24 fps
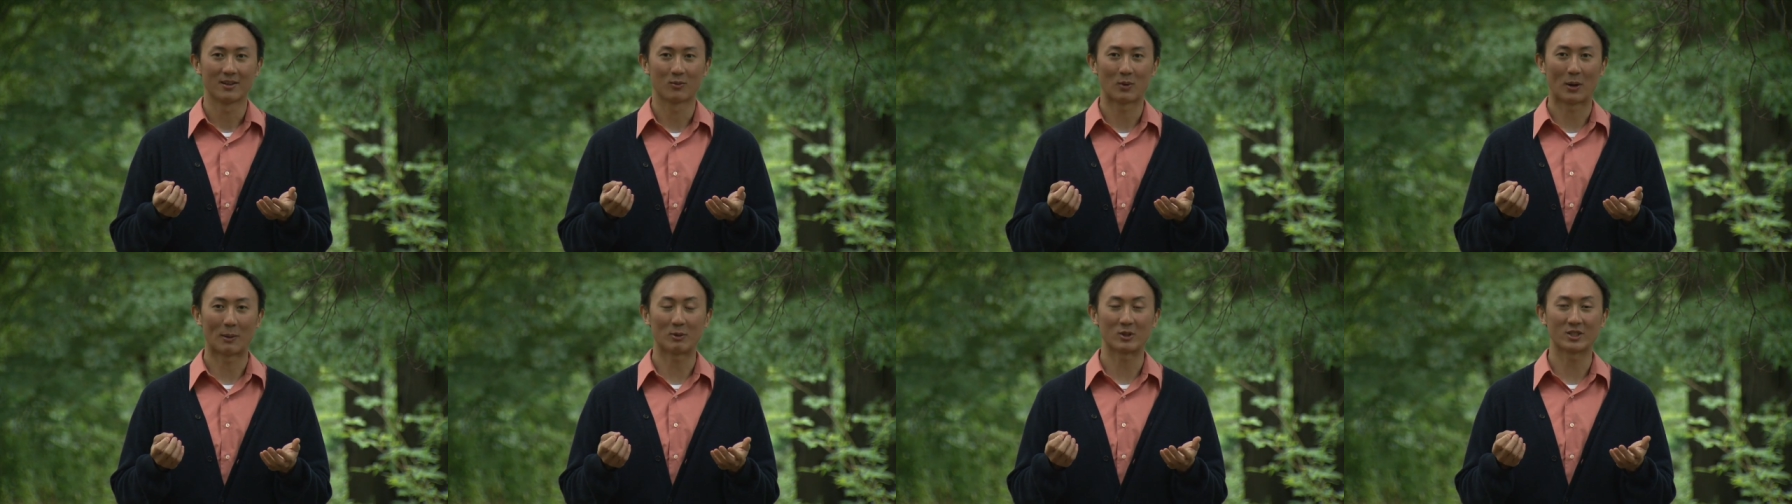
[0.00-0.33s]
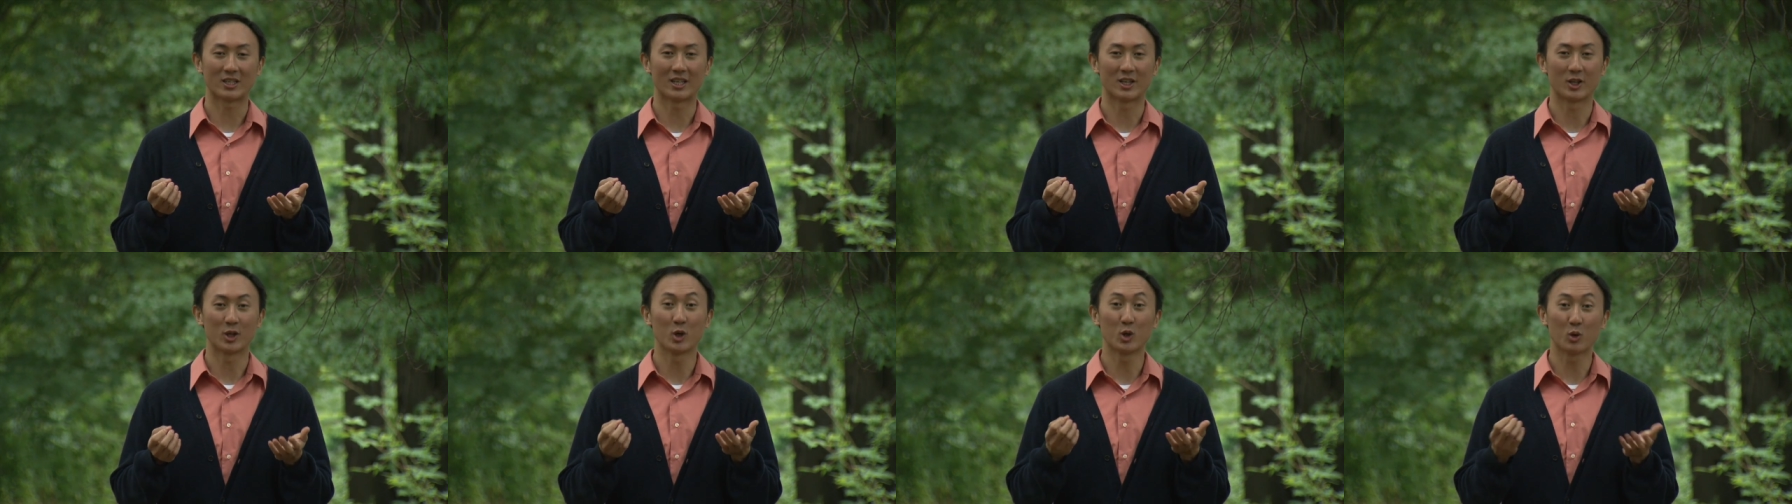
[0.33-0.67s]

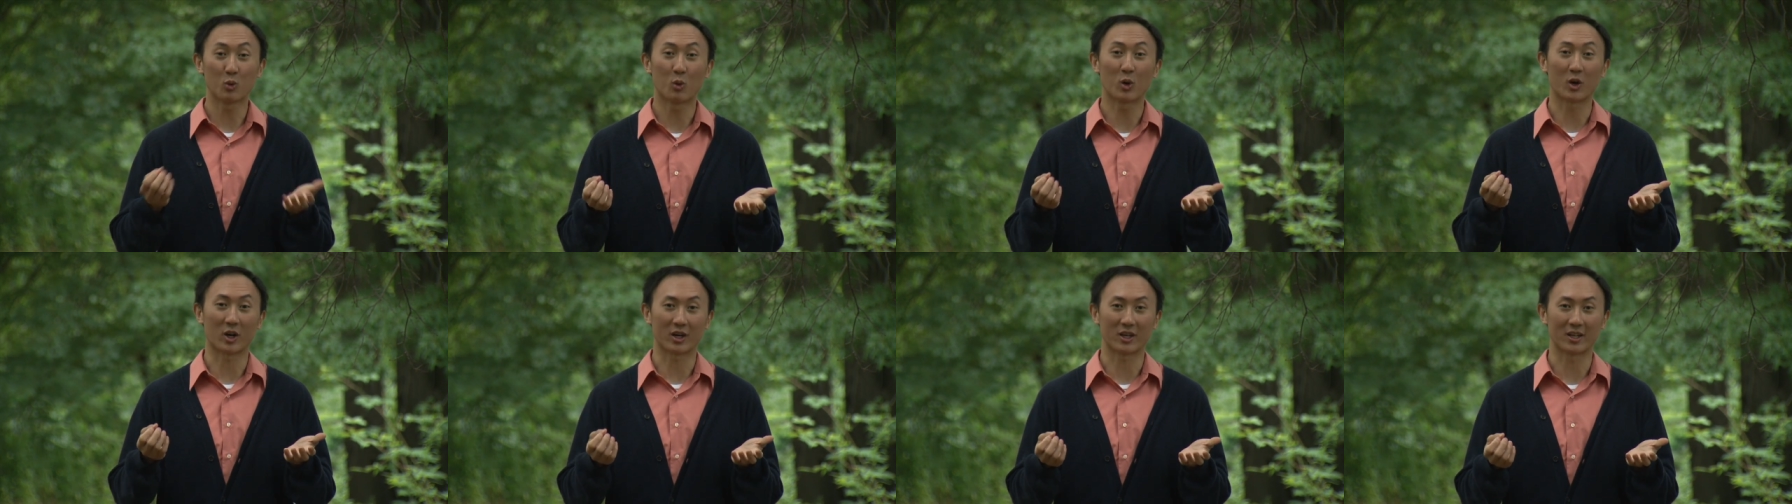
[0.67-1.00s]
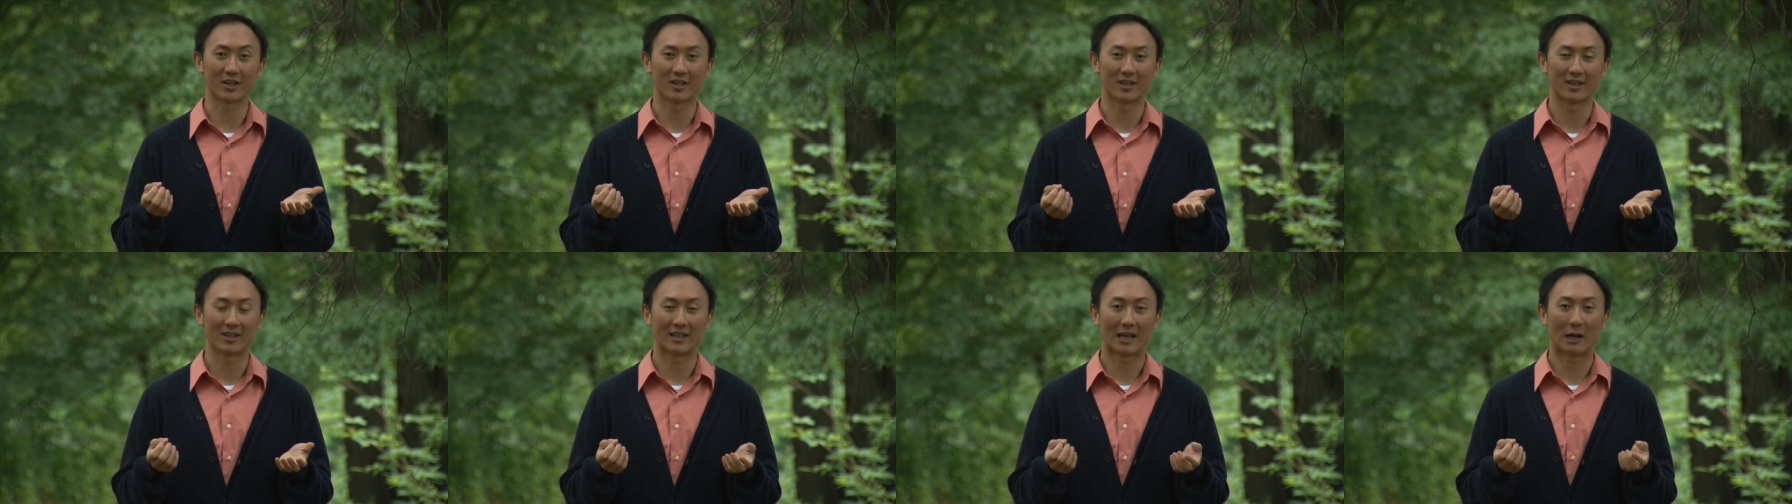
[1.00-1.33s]
represent new work
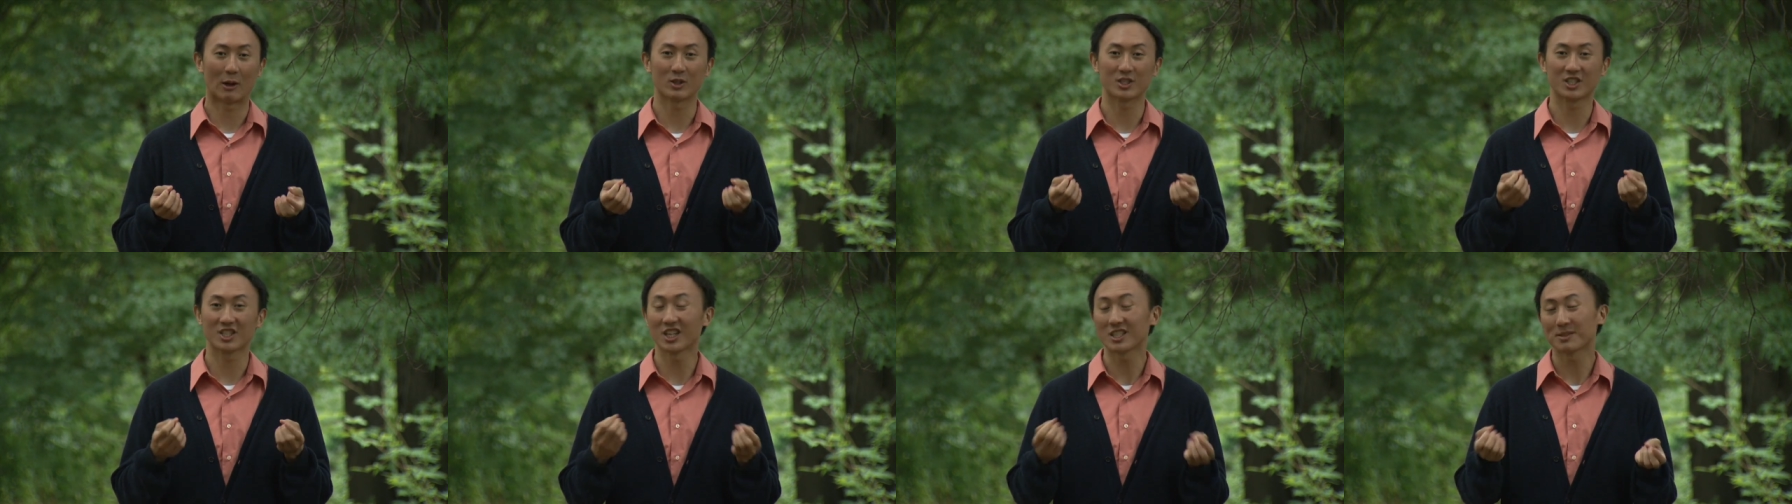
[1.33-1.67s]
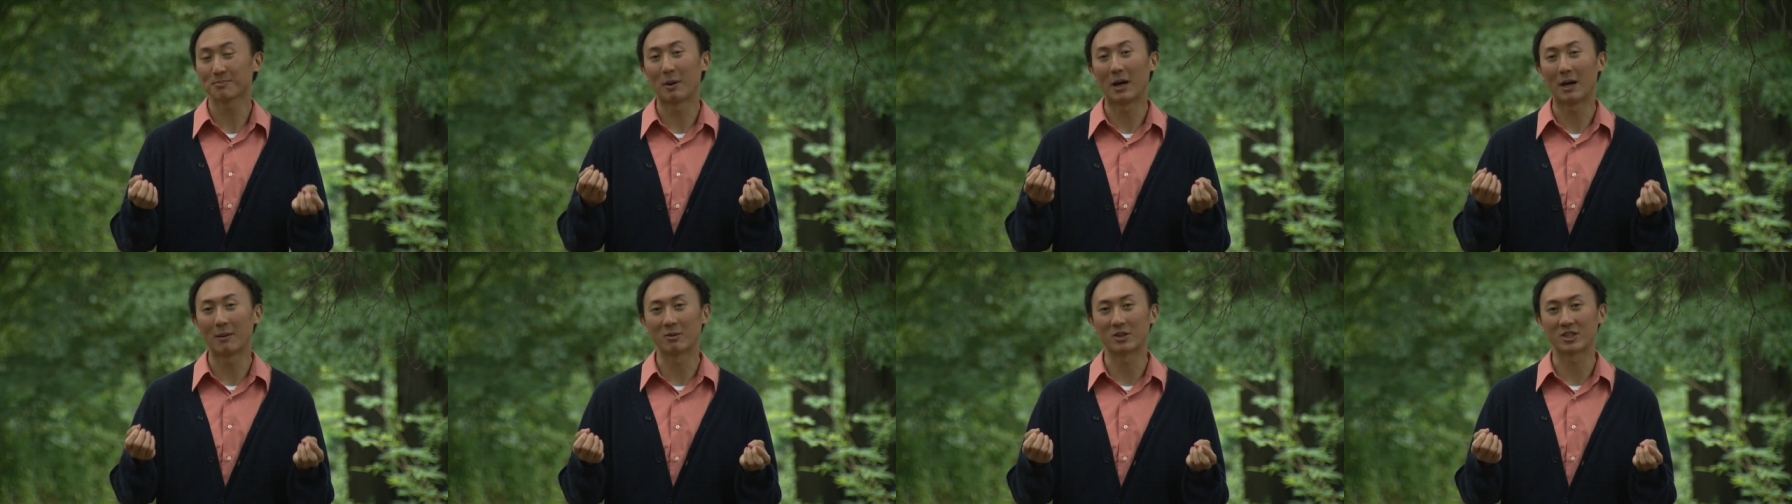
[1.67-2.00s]
that was
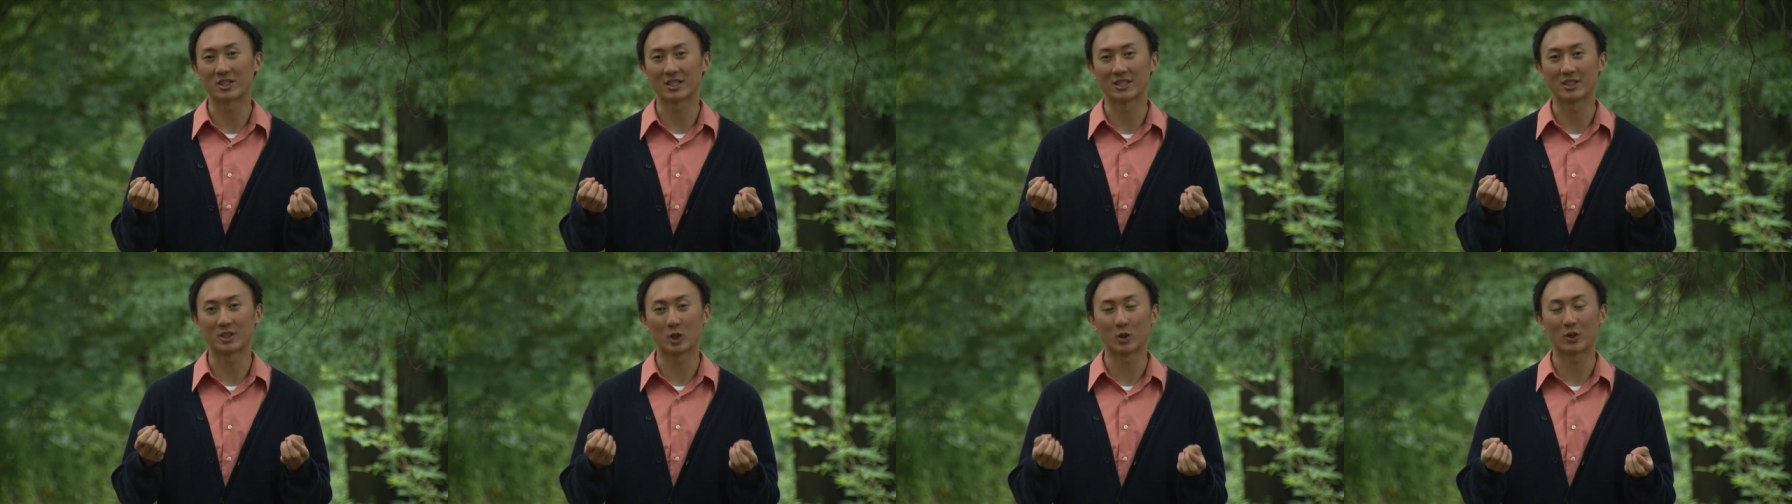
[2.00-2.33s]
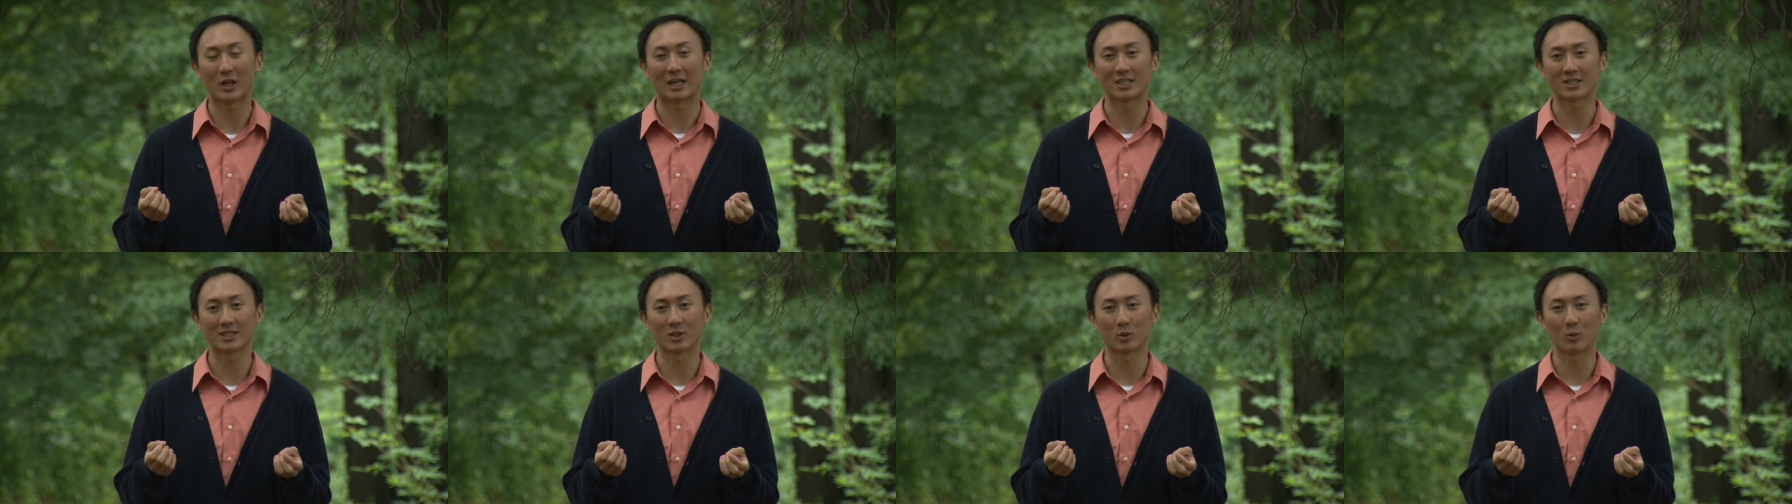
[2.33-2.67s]
just published in
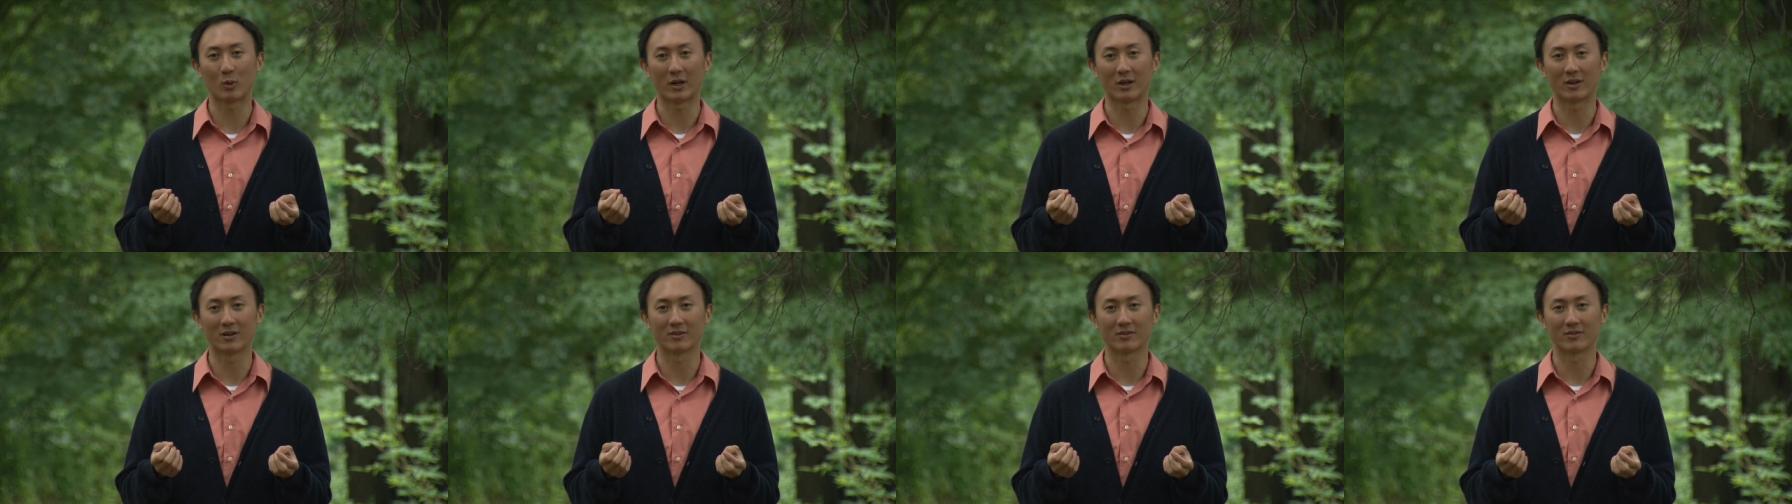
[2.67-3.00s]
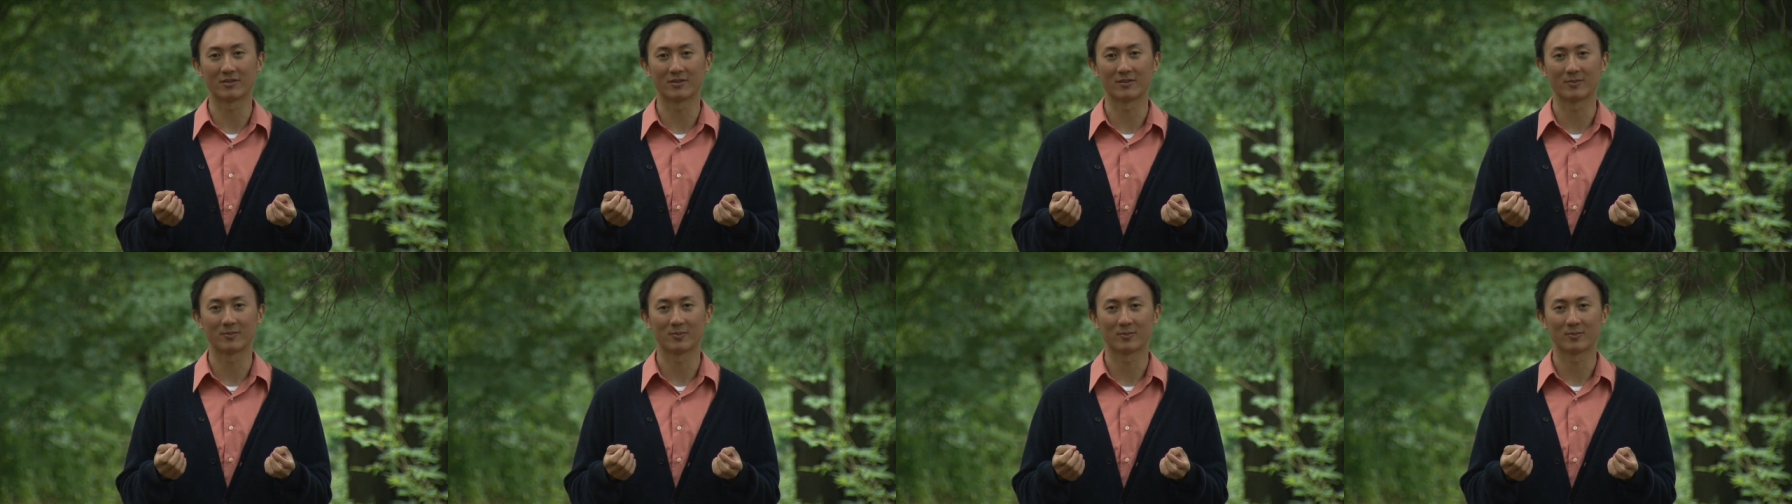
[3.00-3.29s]
2012.